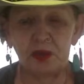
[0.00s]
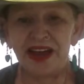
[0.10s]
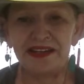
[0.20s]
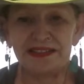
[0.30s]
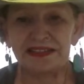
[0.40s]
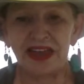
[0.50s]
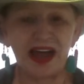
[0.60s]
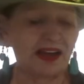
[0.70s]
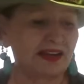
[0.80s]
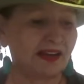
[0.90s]
why does
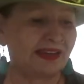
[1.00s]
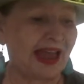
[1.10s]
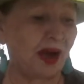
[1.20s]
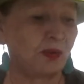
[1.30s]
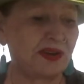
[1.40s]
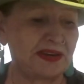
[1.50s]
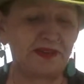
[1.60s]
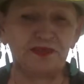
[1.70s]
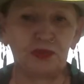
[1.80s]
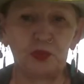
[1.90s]
God allow
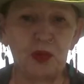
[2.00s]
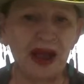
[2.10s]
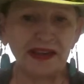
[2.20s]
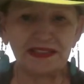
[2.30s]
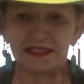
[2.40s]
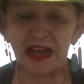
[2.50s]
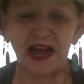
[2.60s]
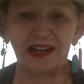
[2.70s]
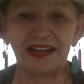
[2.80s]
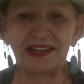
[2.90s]
evil? Why does
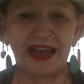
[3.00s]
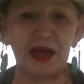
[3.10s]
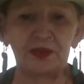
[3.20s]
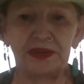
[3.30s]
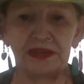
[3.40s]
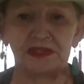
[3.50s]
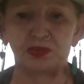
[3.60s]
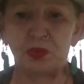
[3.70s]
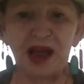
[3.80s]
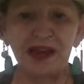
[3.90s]
God allow this?
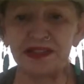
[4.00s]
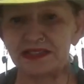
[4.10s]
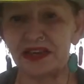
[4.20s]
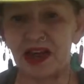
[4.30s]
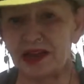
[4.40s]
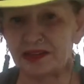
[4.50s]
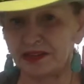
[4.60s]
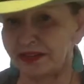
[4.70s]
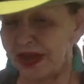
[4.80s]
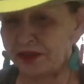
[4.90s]
Why does God
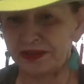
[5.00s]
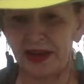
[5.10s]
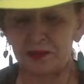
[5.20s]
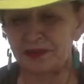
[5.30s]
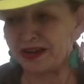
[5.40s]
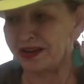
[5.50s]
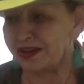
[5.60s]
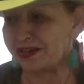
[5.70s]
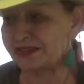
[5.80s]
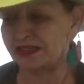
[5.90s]
allow that?
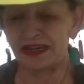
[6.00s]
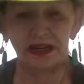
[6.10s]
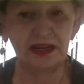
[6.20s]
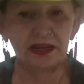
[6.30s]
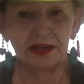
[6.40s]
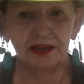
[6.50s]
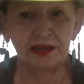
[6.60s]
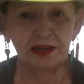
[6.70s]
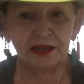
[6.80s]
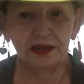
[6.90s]
Because
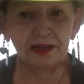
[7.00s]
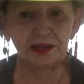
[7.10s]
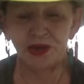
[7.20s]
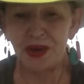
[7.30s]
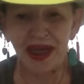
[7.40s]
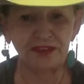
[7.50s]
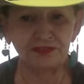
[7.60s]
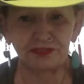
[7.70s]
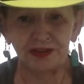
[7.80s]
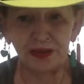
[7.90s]
you have
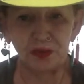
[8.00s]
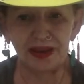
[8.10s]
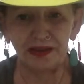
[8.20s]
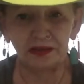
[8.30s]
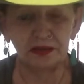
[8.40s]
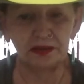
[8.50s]
free will.